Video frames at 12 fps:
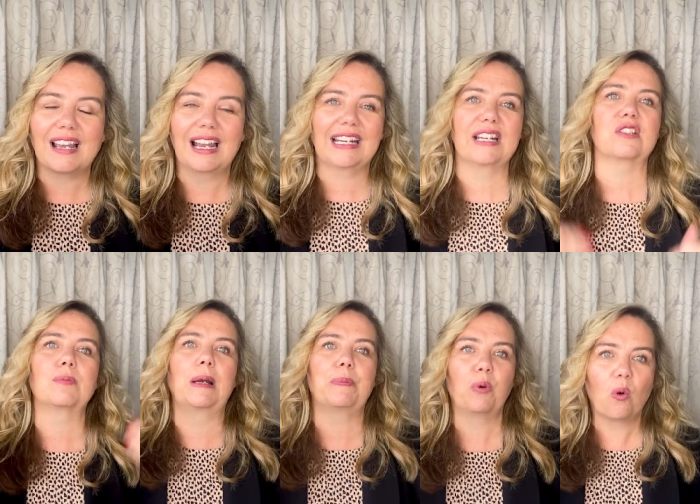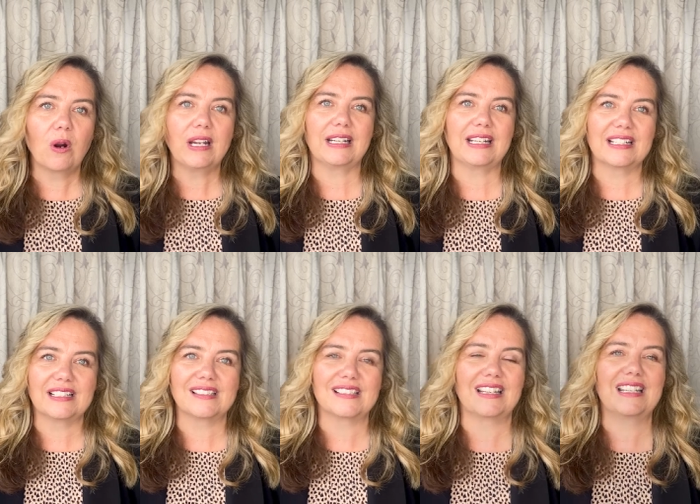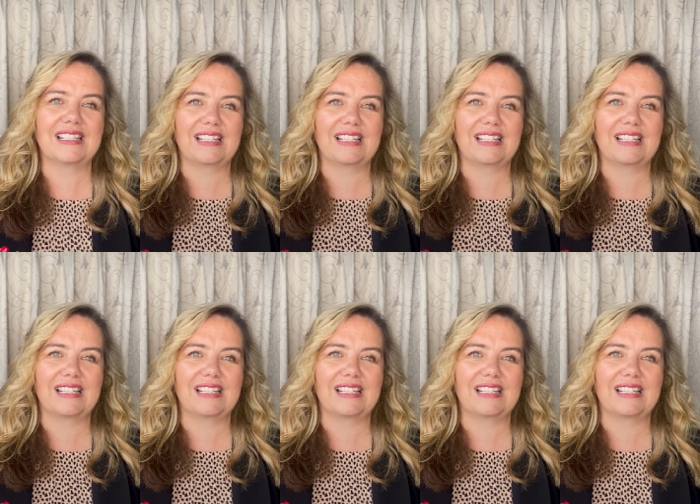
I guess my point is, is